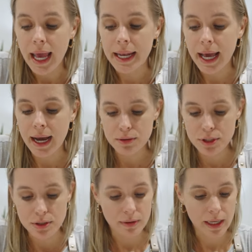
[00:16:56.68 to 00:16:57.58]
And now
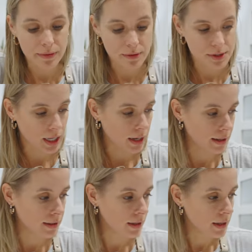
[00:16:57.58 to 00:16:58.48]
to do the other
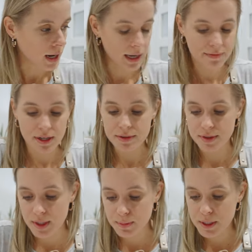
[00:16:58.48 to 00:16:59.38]
side, I've
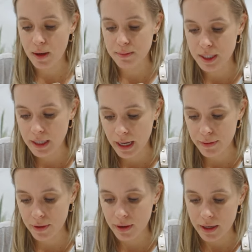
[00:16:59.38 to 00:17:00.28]
zipped them
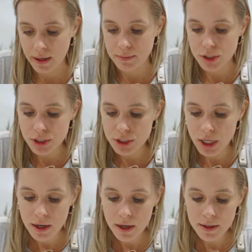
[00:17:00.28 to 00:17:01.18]
together and I'm
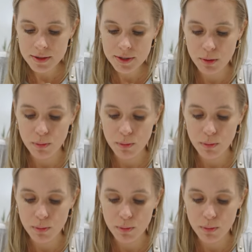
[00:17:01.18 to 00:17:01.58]
just